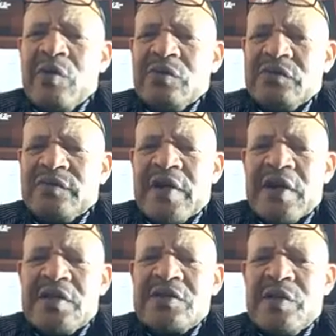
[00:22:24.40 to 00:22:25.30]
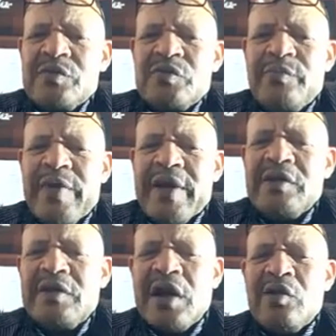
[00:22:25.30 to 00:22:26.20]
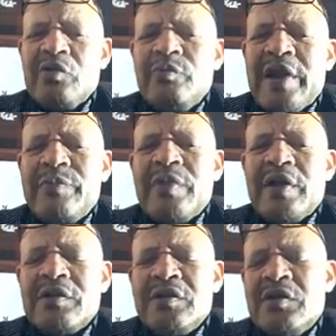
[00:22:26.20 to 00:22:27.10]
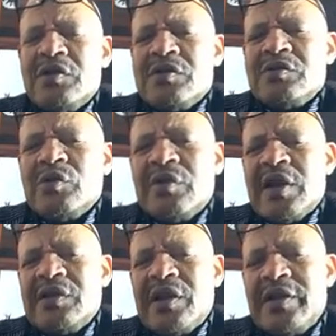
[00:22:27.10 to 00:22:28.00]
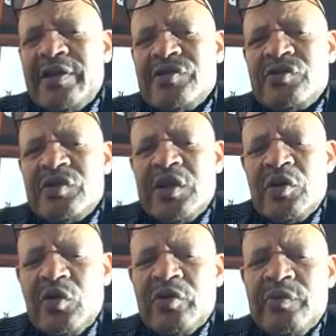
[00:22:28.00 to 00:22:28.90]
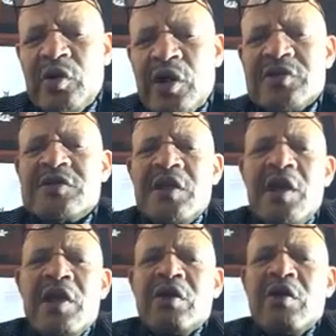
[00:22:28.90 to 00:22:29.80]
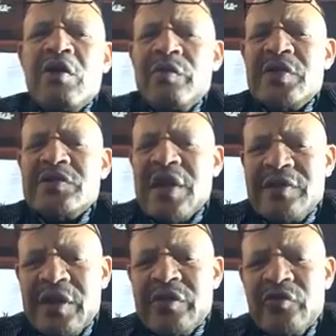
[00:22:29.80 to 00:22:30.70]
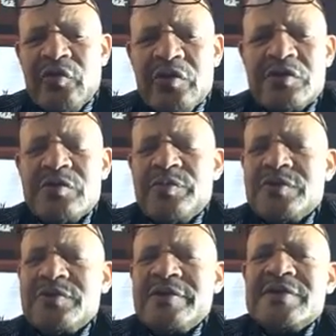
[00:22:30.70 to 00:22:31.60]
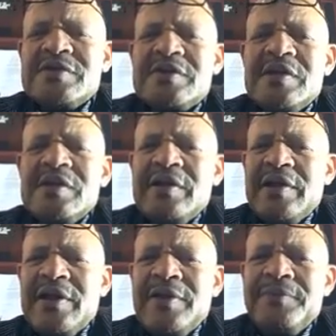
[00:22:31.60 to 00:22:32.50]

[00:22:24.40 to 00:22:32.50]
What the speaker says: I will find time to pen it down on paper so that that history cannot be lost. Comrades, I thank you for this opportunity.